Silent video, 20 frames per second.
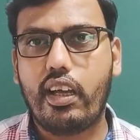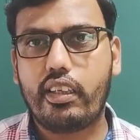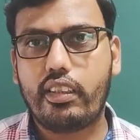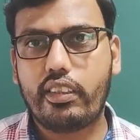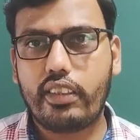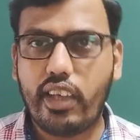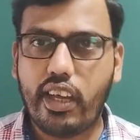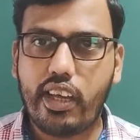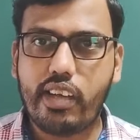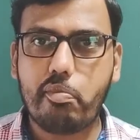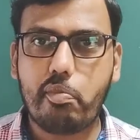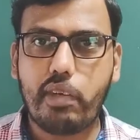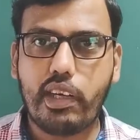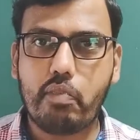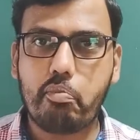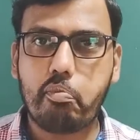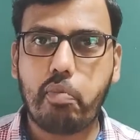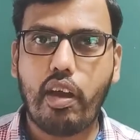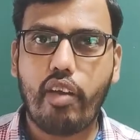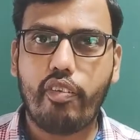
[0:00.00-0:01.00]
they are made
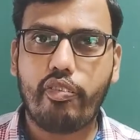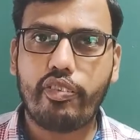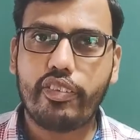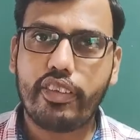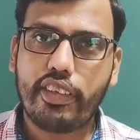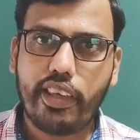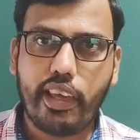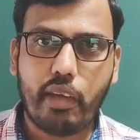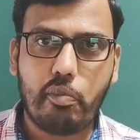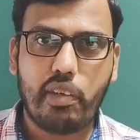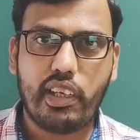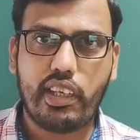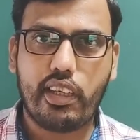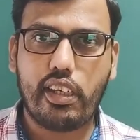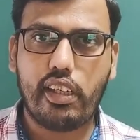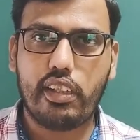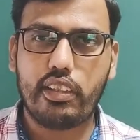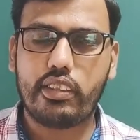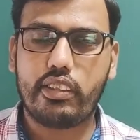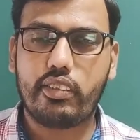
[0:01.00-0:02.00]
up of
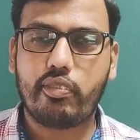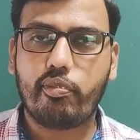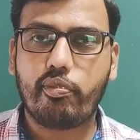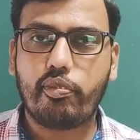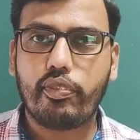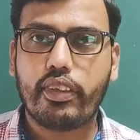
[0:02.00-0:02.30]
chemicals.